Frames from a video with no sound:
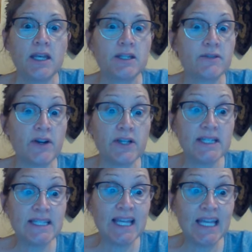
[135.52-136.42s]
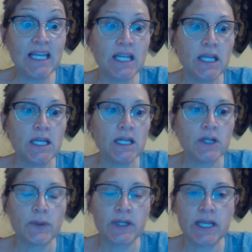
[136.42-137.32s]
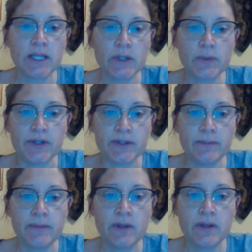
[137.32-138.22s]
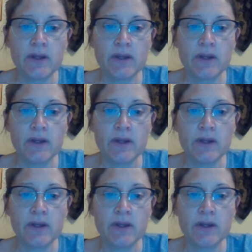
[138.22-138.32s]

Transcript: And it's a very skinny rectangular prism.